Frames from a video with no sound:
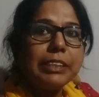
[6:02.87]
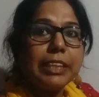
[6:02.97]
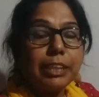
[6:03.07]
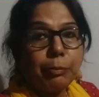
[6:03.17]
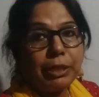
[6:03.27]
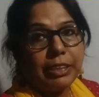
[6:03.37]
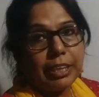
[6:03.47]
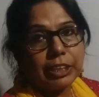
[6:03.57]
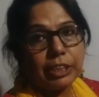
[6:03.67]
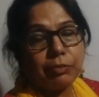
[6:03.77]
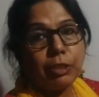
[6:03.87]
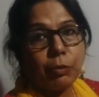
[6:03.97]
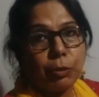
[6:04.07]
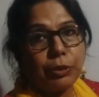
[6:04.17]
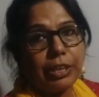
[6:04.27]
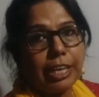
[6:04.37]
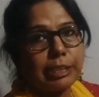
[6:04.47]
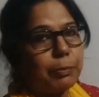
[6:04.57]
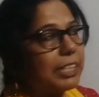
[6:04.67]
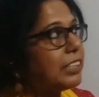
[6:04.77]
sedimentation won't take
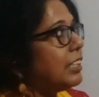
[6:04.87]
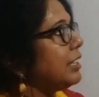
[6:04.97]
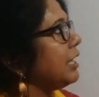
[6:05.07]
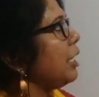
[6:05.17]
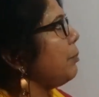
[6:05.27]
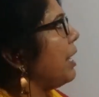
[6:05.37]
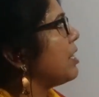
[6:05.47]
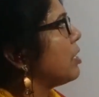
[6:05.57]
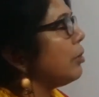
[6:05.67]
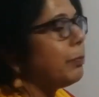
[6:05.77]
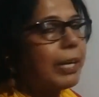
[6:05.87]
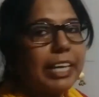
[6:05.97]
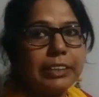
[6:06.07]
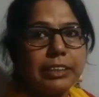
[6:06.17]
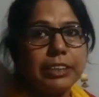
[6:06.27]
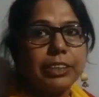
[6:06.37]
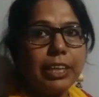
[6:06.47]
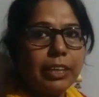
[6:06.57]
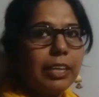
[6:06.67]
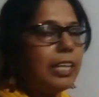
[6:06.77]
place. This can be achieved by
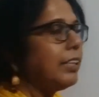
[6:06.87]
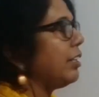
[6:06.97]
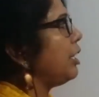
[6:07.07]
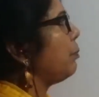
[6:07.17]
considering 3